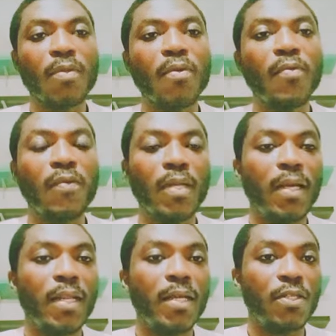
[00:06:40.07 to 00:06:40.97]
for
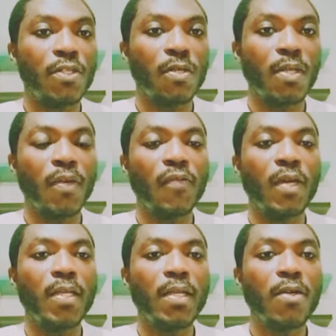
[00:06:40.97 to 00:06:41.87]
legalization. If you're
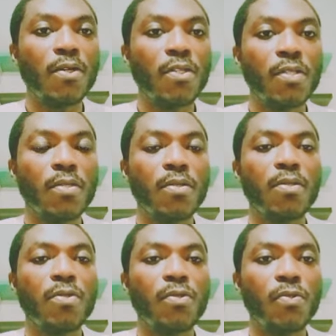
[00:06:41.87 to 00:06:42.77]
in Lagos,
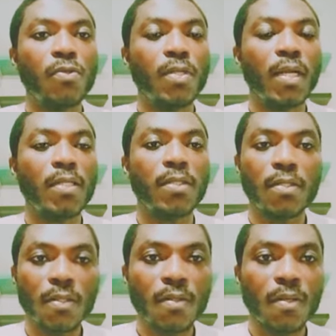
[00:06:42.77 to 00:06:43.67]
you do that.
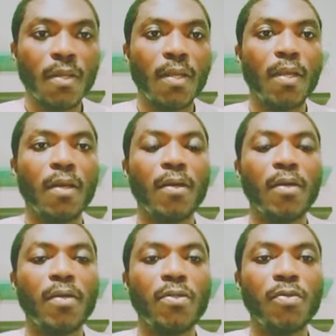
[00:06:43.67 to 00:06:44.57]

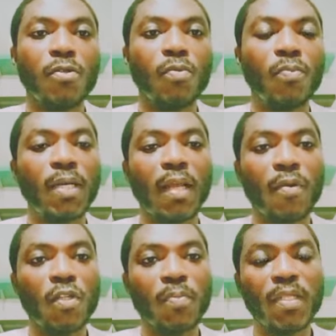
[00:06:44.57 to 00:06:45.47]
You book an
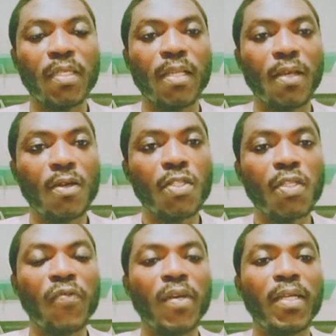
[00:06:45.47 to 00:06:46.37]
appointment in Lagos.
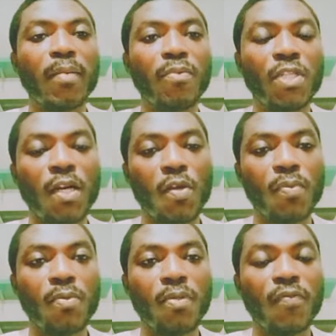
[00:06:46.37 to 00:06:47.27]
If you're in Abuja,
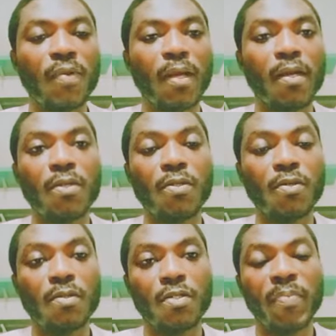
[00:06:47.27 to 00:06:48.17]

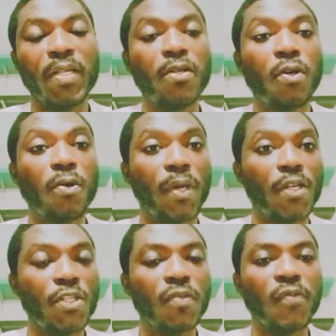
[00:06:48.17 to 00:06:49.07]
depending on your
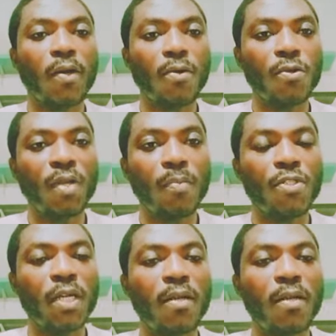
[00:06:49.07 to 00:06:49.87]
location, if you are close to Abuja,